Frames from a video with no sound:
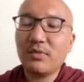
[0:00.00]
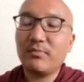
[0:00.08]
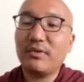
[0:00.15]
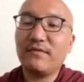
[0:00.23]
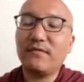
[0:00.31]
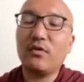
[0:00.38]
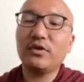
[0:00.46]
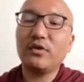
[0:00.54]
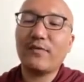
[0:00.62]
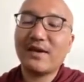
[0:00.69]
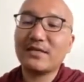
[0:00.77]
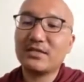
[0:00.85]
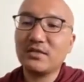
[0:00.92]
before the
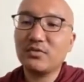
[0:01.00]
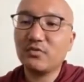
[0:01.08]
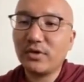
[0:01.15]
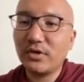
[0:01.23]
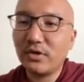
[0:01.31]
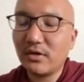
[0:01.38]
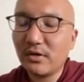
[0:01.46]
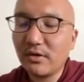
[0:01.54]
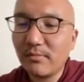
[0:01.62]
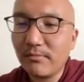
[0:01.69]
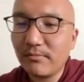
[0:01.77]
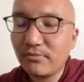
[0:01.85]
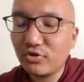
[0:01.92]
vaccines were
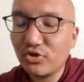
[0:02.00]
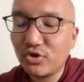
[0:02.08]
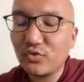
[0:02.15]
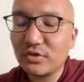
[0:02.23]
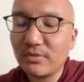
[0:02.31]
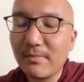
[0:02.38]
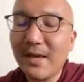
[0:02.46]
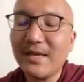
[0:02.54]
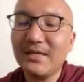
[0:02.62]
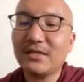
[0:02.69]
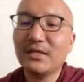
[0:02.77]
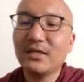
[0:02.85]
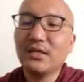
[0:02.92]
produced, made.